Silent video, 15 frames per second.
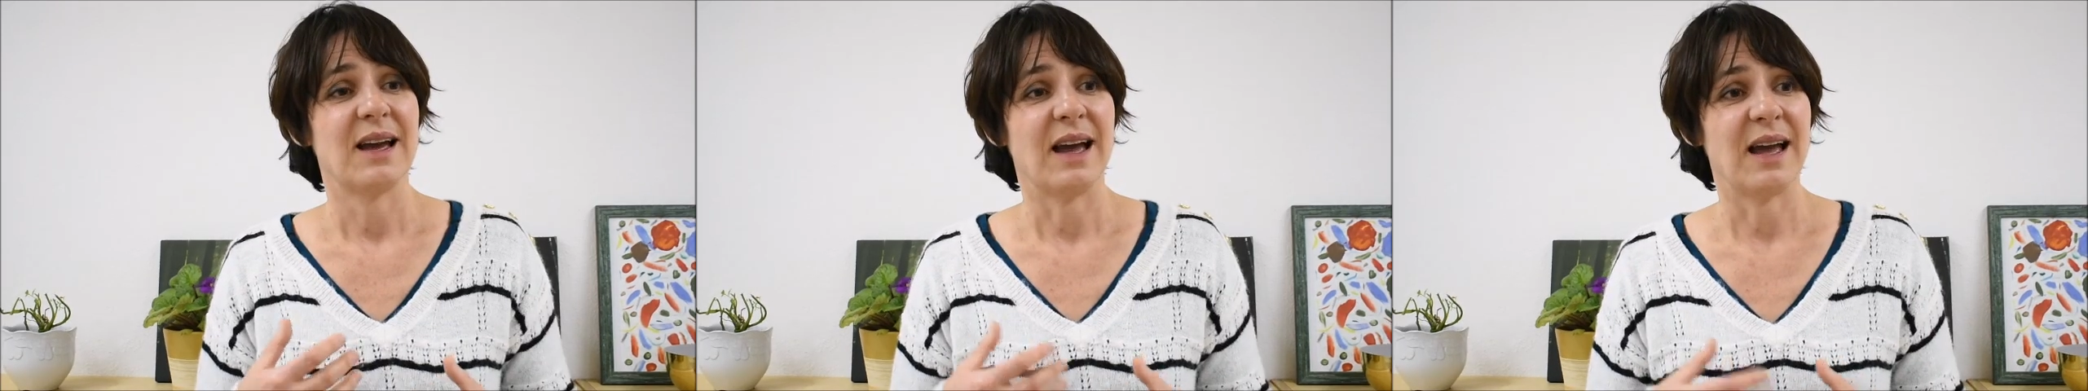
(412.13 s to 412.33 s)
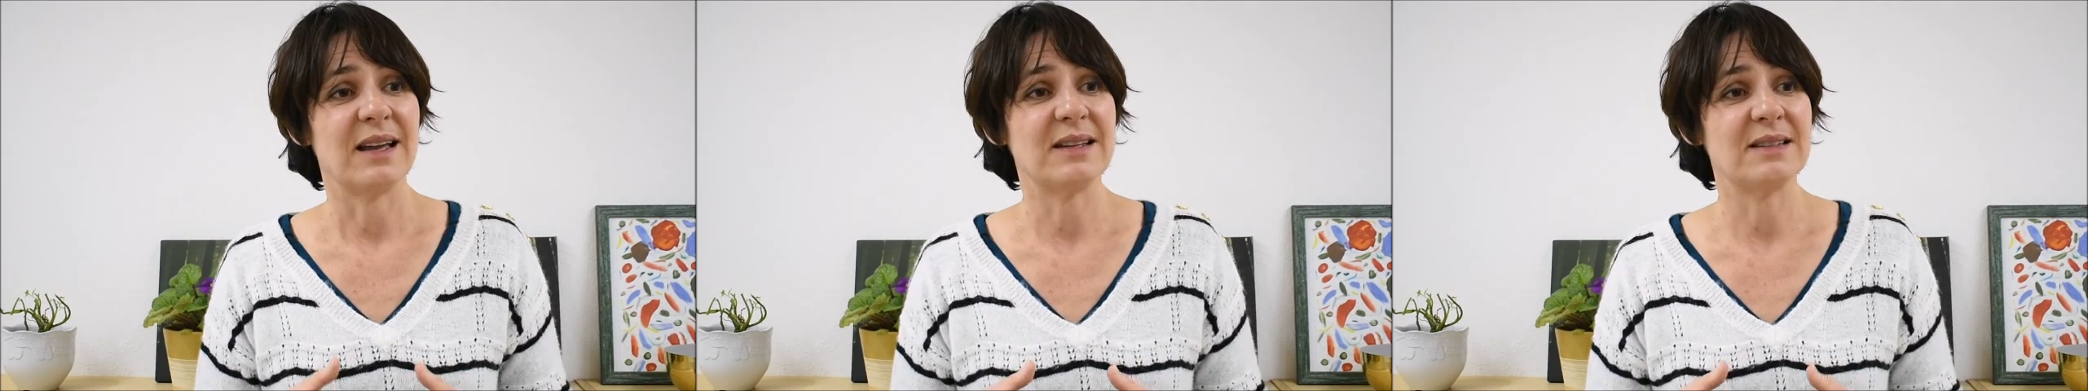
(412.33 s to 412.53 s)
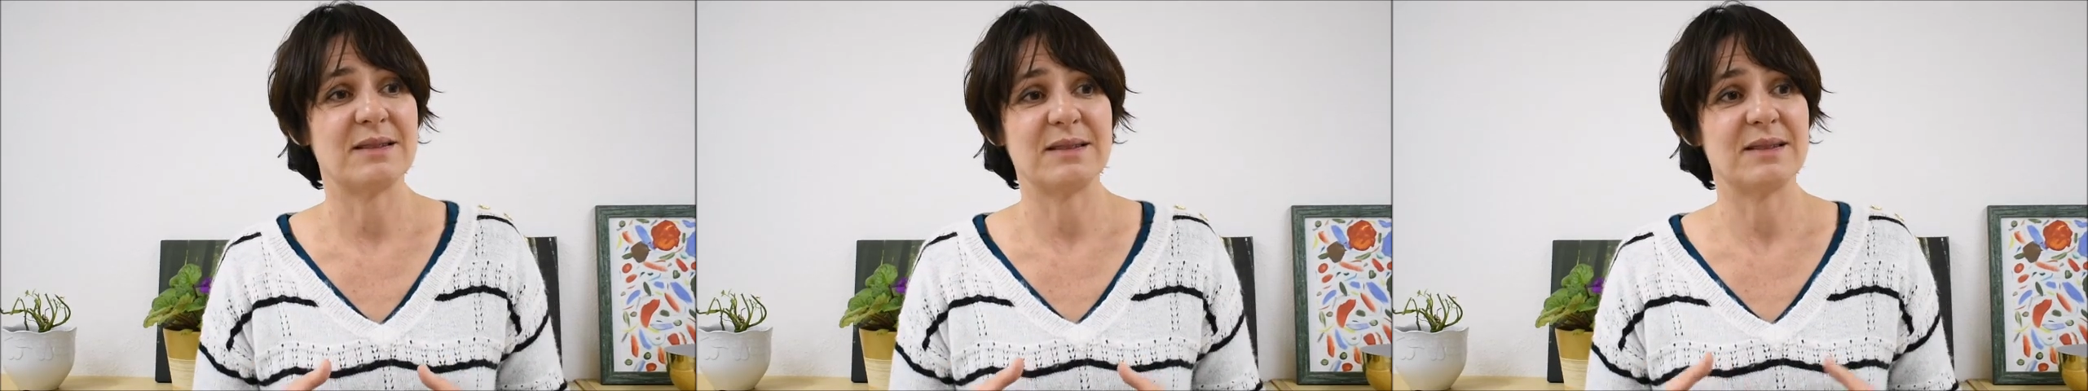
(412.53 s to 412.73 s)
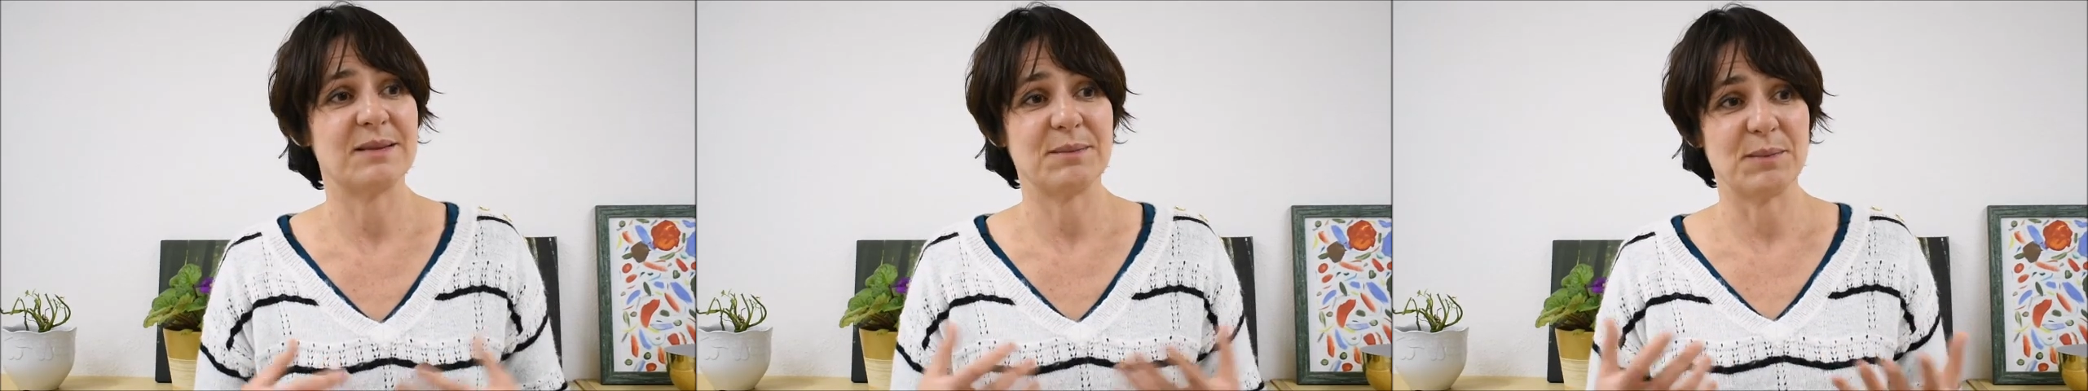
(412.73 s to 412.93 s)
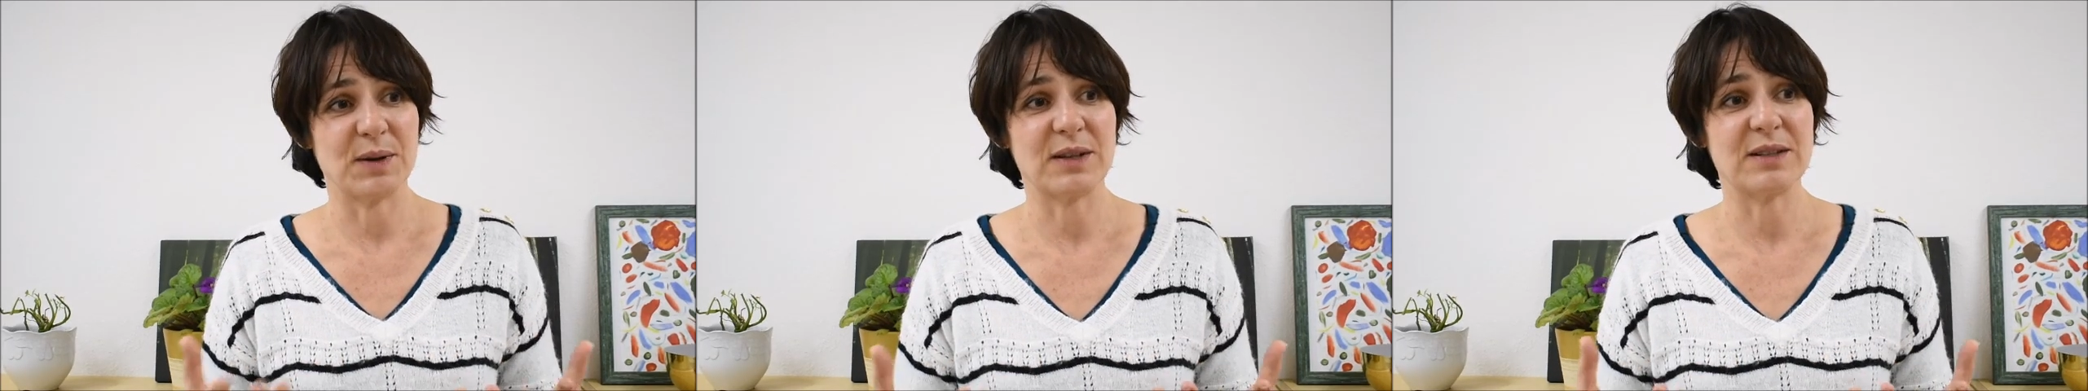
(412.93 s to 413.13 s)
And
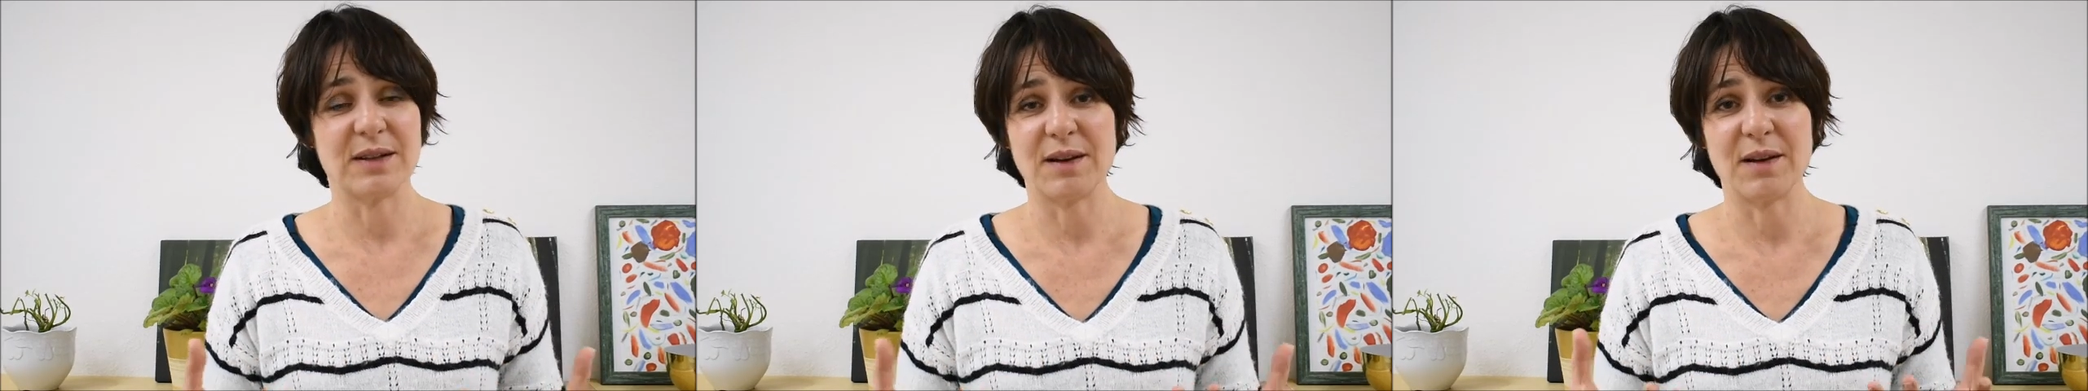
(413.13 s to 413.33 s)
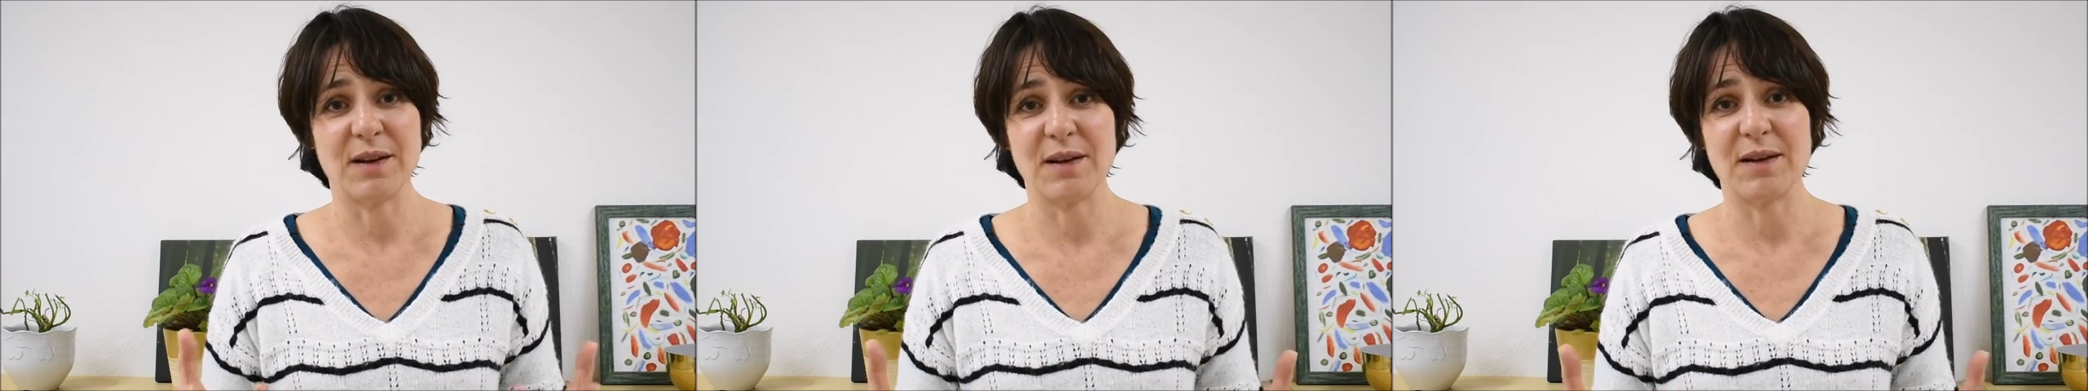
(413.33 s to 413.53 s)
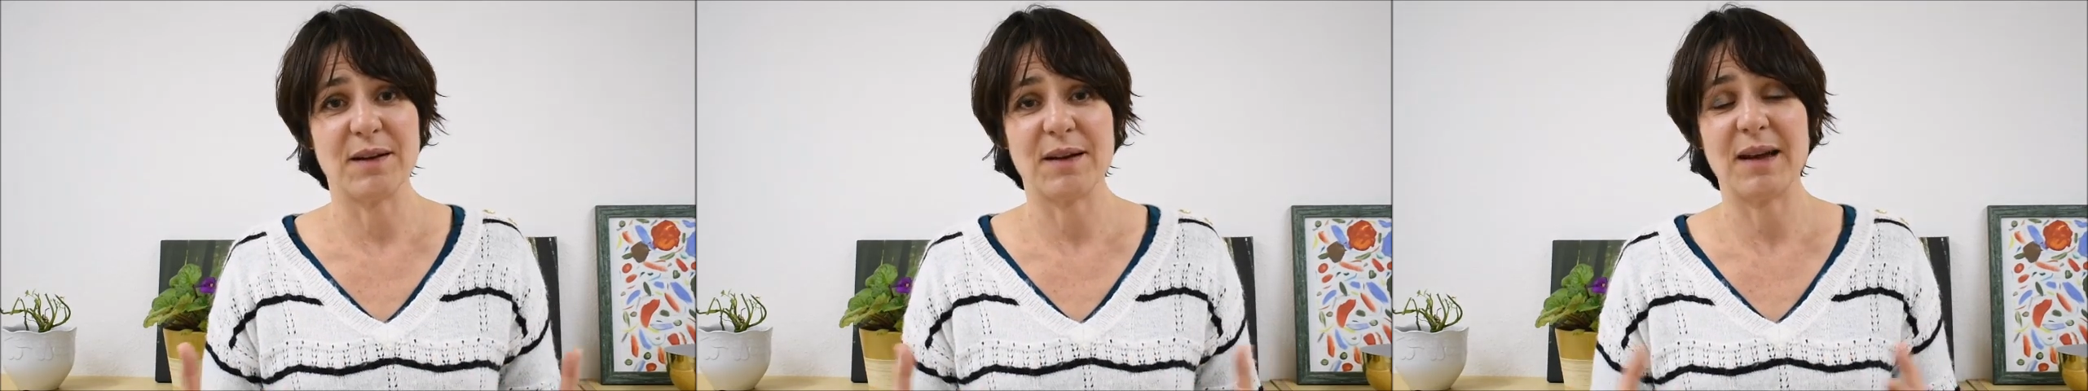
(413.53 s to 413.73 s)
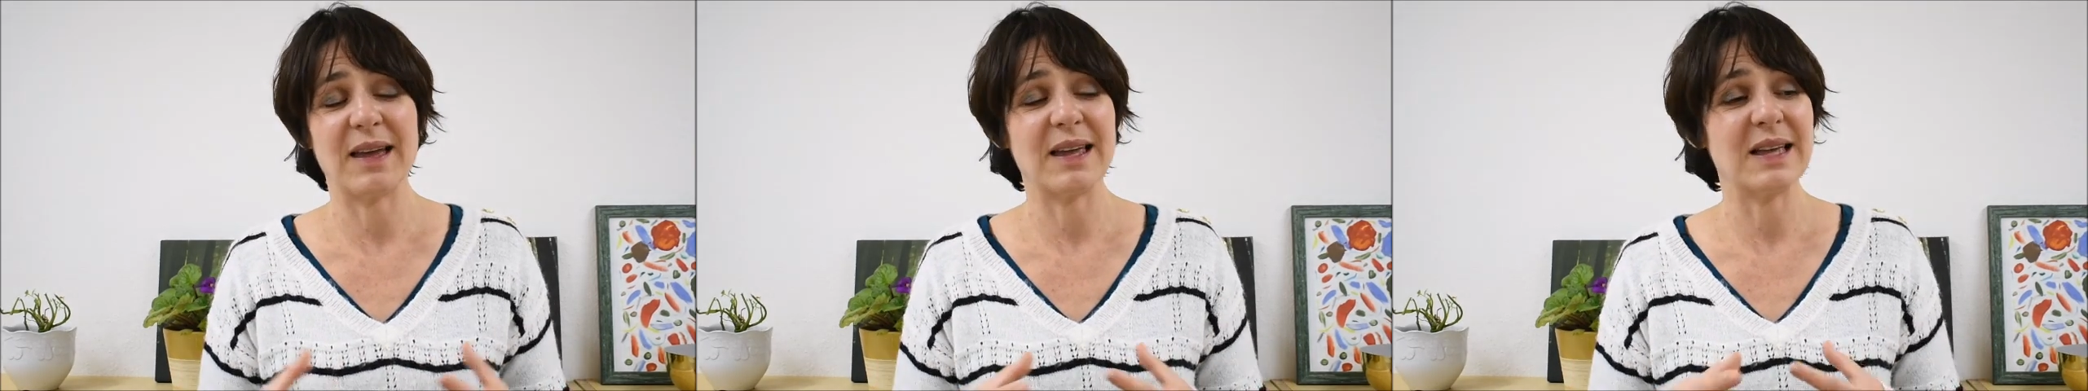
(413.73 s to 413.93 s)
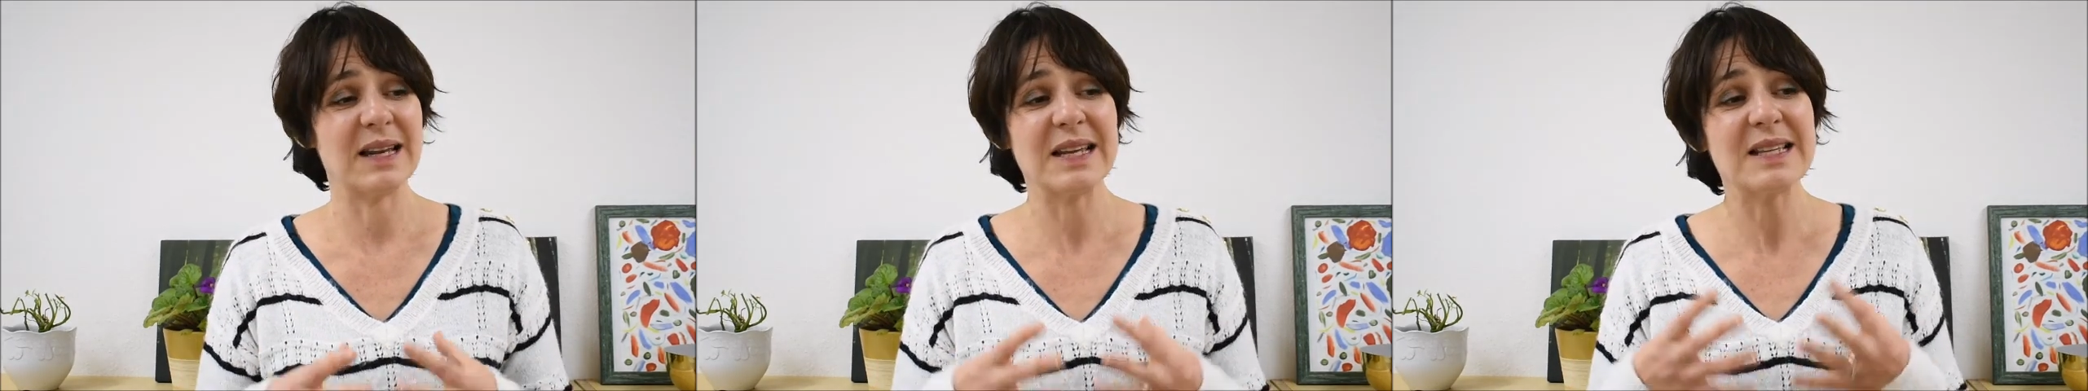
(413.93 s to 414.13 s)

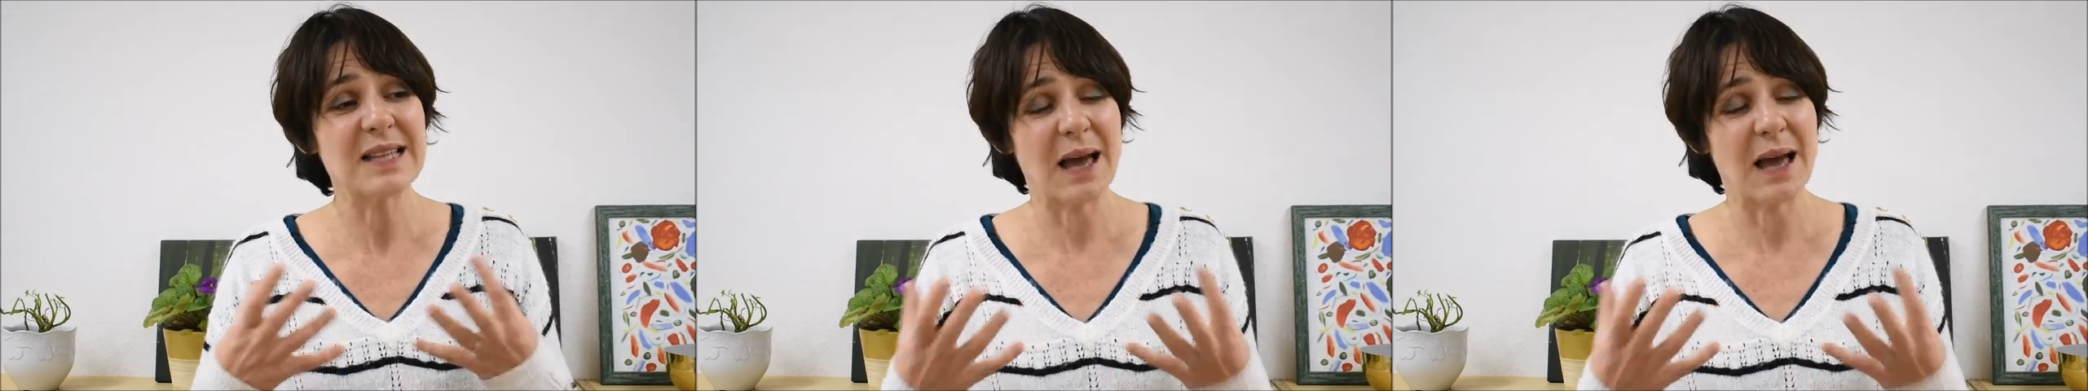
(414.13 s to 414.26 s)
it